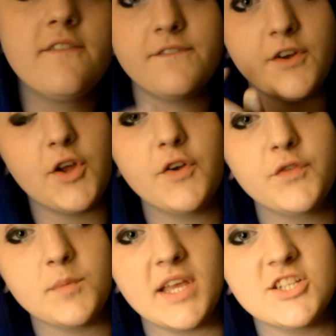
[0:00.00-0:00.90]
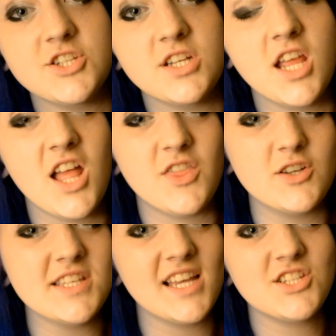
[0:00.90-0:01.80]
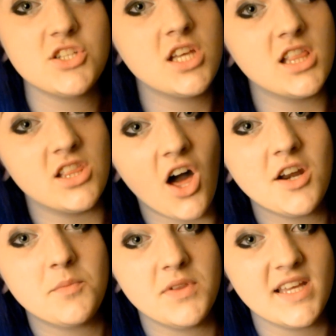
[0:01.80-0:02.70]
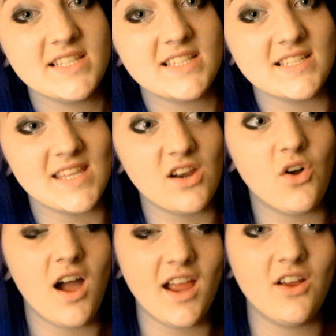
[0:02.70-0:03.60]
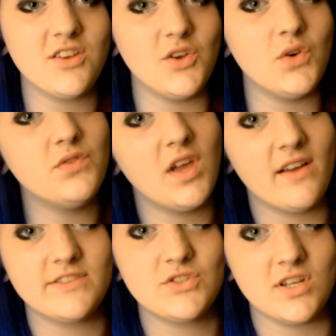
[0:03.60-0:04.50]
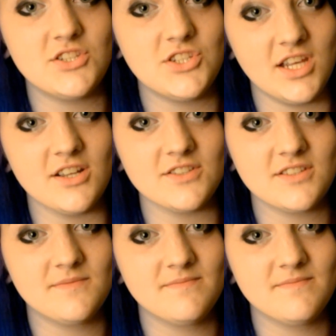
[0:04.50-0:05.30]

For your information, there's actually a lot of places that'll hire you if you have stretched ears.